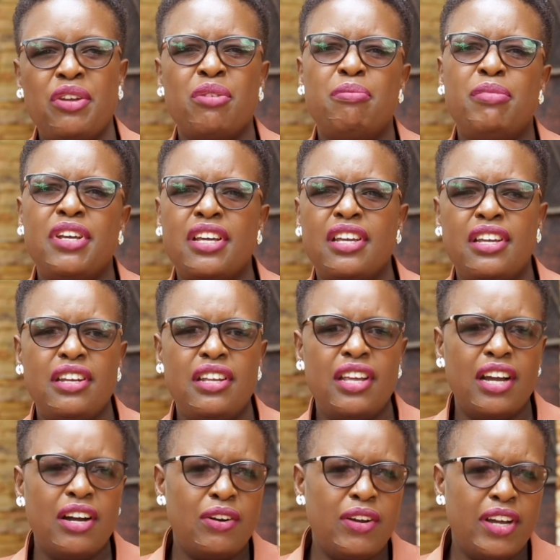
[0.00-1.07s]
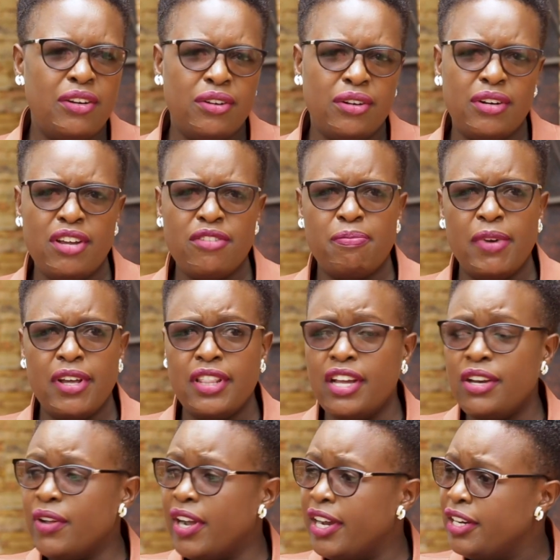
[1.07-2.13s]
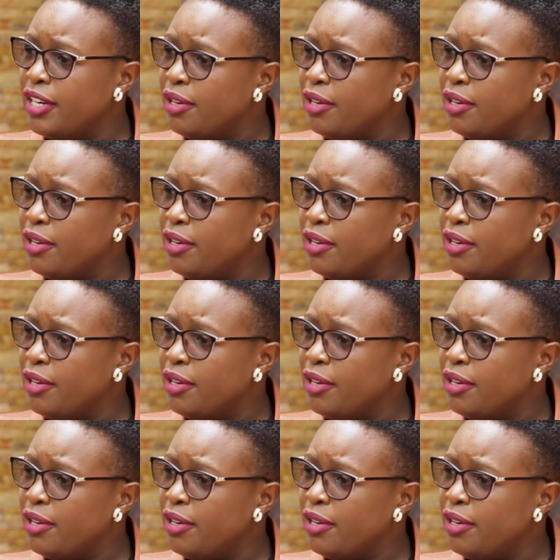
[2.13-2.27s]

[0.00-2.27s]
You being in yellow, I don't know if by then you're an